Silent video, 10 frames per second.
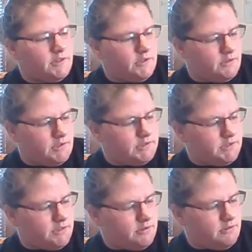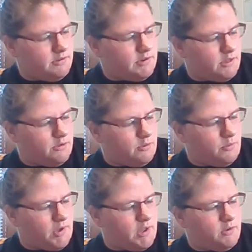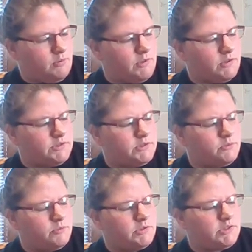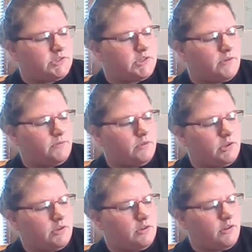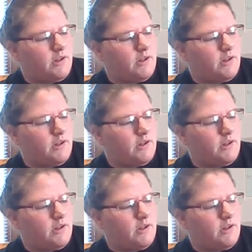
isn't there another way without so much suffering?